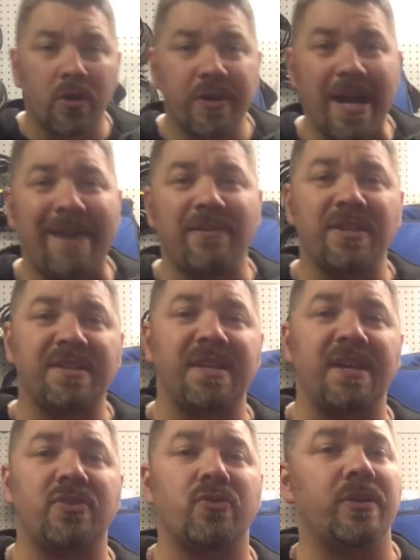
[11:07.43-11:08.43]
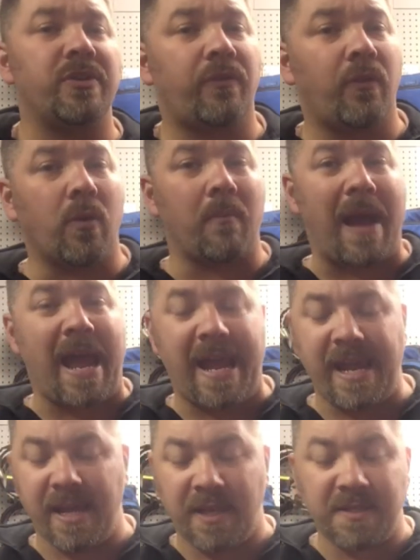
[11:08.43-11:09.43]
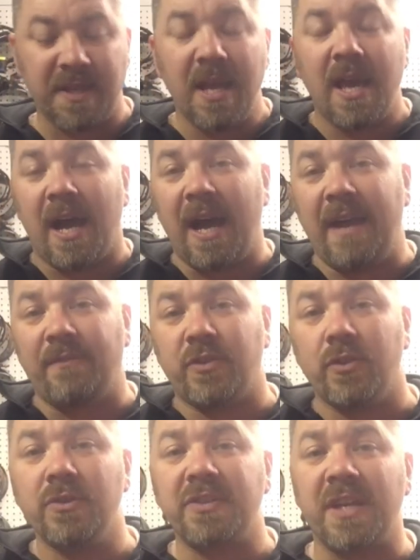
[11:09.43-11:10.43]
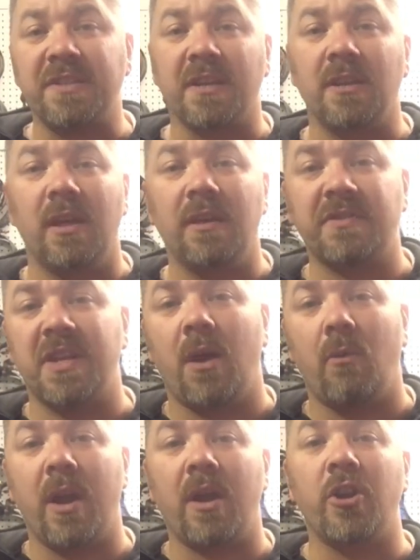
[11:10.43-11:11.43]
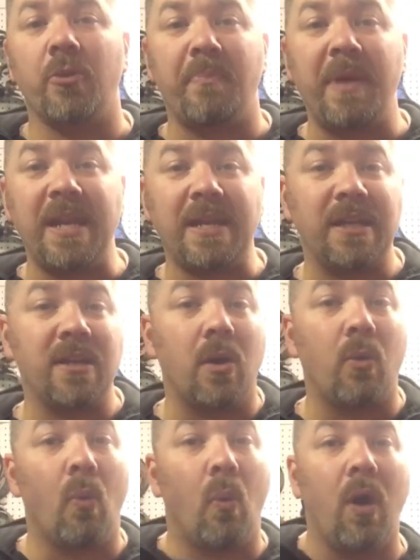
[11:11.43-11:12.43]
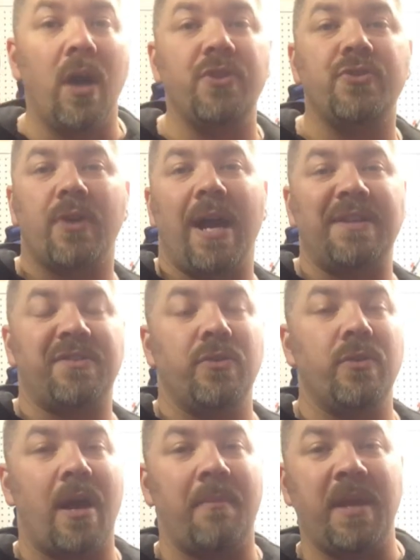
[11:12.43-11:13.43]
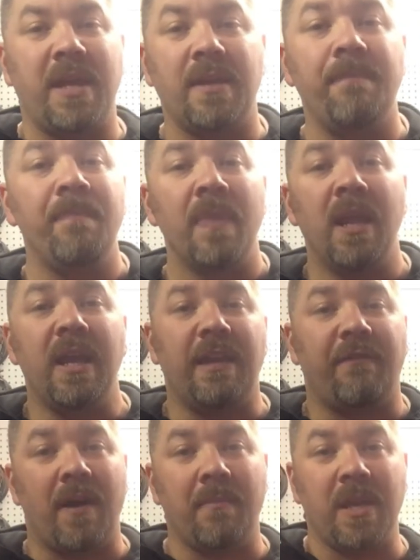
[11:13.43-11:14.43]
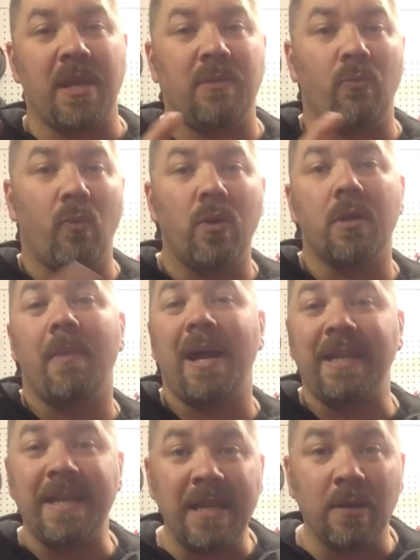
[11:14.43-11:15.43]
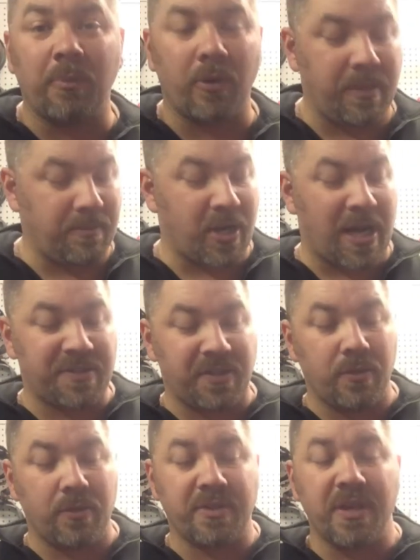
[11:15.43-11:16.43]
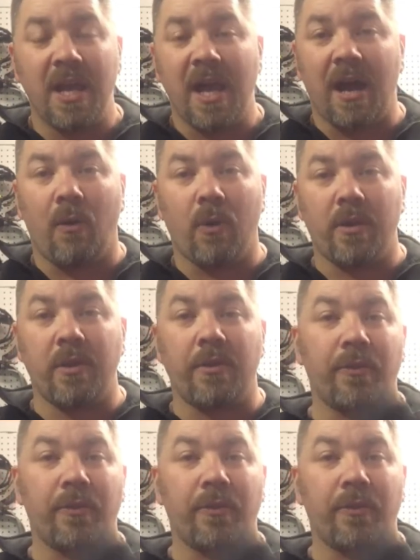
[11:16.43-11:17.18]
water diving accessories for my hands, I have two sets of gloves that I wear depending on what dry suit I'm in. If I'm in one of my neoprene dry suits, I wear the